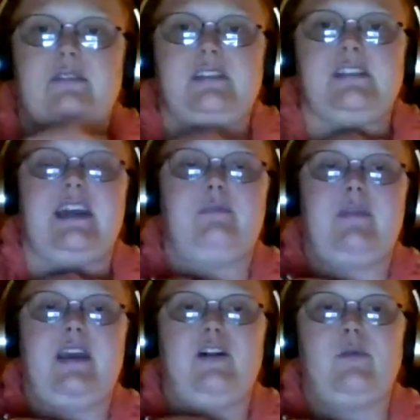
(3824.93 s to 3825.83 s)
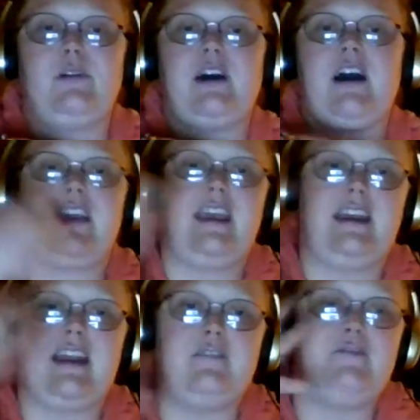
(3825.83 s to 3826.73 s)
like, me and her were talking and I
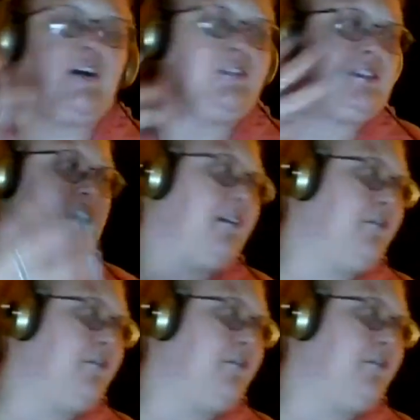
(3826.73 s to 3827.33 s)
felt stuff.